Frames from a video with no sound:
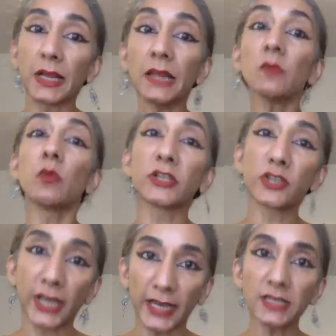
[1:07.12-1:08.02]
in
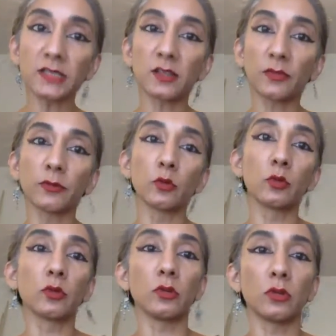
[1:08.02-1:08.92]
which case, the
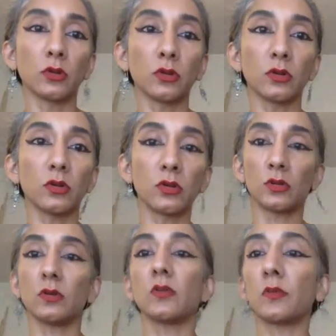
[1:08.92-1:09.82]
fool
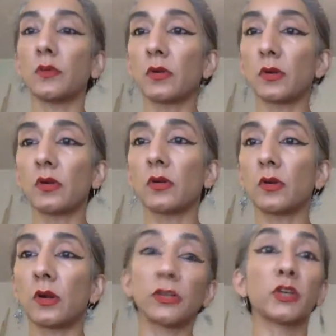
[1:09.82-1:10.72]

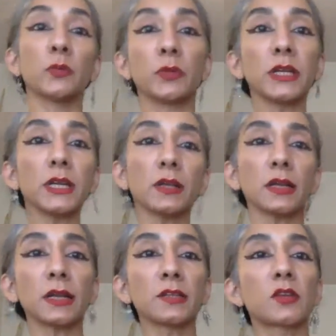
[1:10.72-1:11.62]

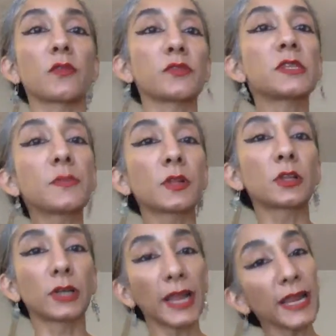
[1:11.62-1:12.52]
arguably is of
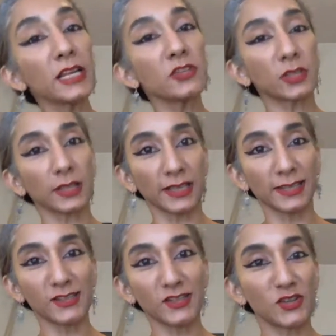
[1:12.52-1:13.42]
similar age at
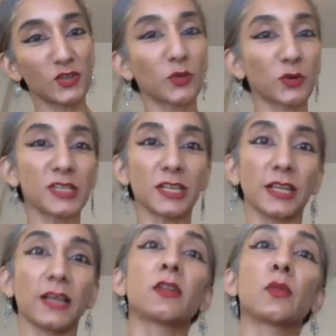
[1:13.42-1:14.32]
least to
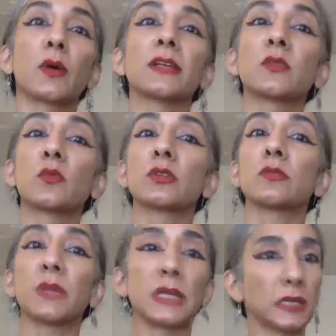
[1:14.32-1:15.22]
Cordelia, otherwise, it would
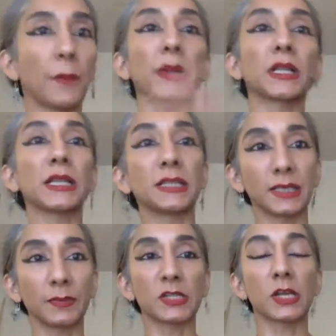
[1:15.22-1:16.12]
be
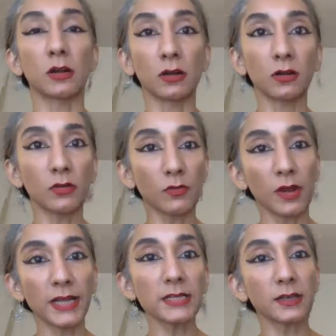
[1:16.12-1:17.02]
completely bizarre,
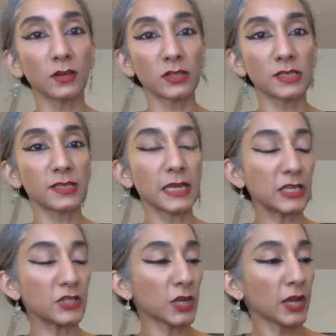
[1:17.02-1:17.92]
right? On
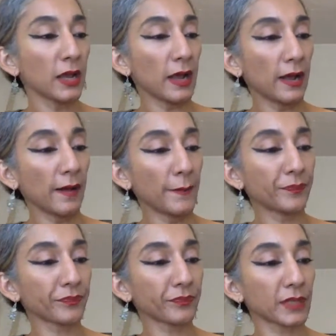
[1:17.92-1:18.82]
stage.
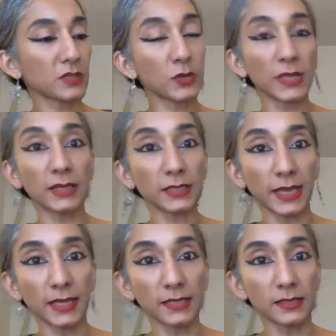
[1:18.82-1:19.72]
Um, so in that
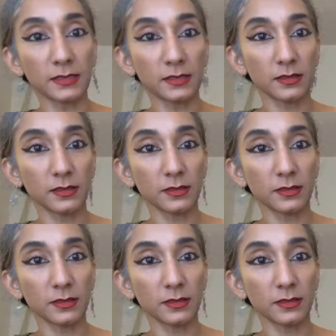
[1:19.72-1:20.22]
case,